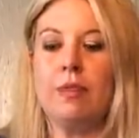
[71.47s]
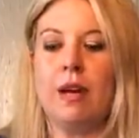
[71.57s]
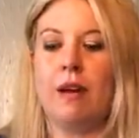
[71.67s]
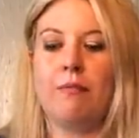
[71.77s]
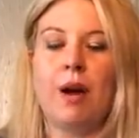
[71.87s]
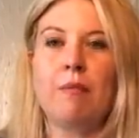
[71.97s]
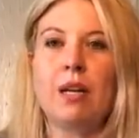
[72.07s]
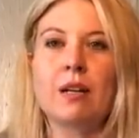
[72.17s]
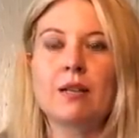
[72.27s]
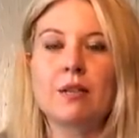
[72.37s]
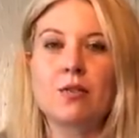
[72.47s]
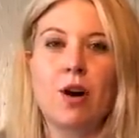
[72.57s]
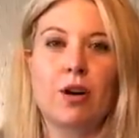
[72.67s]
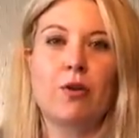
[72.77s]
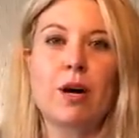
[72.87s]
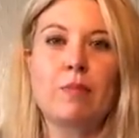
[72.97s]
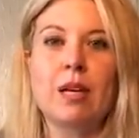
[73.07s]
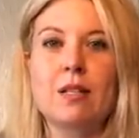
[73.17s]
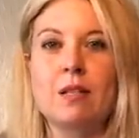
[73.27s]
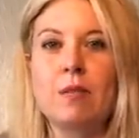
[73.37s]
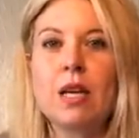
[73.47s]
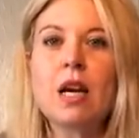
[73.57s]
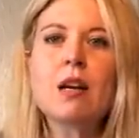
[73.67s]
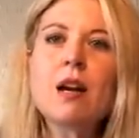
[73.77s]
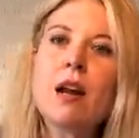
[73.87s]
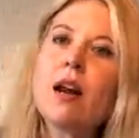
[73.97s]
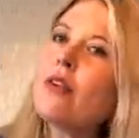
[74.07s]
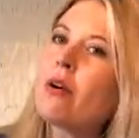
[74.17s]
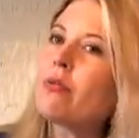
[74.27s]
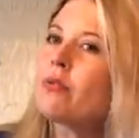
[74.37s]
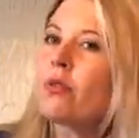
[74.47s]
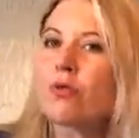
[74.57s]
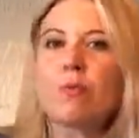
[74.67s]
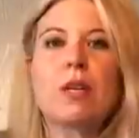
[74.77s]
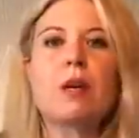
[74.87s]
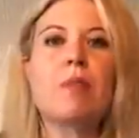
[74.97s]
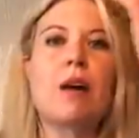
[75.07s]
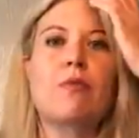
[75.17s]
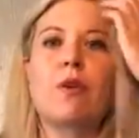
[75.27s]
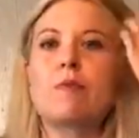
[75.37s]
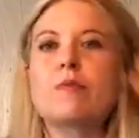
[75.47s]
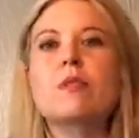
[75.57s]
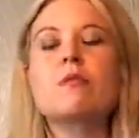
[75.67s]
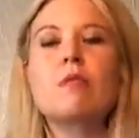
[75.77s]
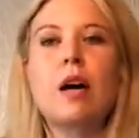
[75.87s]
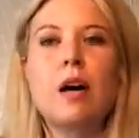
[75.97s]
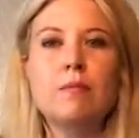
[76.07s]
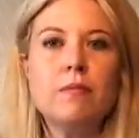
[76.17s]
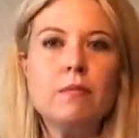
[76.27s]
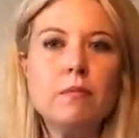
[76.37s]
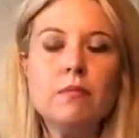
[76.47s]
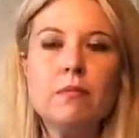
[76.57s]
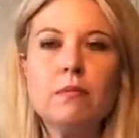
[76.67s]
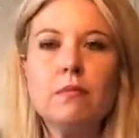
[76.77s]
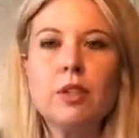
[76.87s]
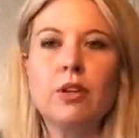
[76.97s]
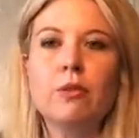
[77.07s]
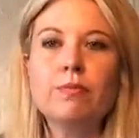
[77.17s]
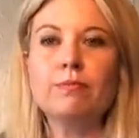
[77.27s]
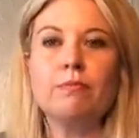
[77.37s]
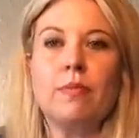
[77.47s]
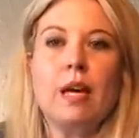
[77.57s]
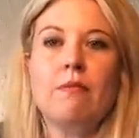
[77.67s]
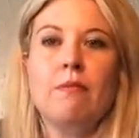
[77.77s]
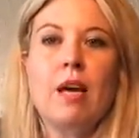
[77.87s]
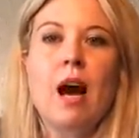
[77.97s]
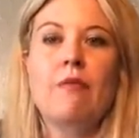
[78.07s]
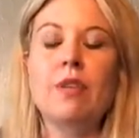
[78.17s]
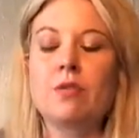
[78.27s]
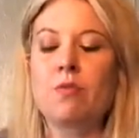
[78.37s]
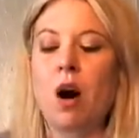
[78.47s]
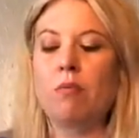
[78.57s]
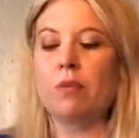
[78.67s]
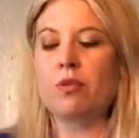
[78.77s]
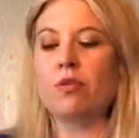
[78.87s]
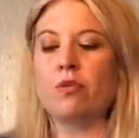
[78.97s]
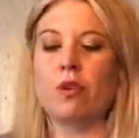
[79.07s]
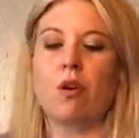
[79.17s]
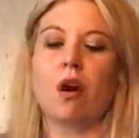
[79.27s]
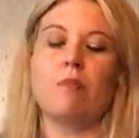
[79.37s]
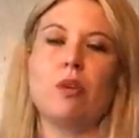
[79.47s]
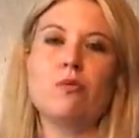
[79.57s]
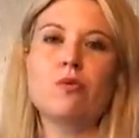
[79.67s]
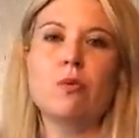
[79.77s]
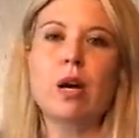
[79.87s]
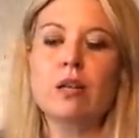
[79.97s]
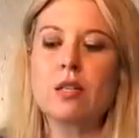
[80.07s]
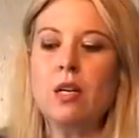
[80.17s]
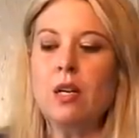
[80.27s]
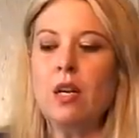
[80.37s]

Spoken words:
It's not a great place to be. And on other social media platforms, they have these problems too. They're not immune to it.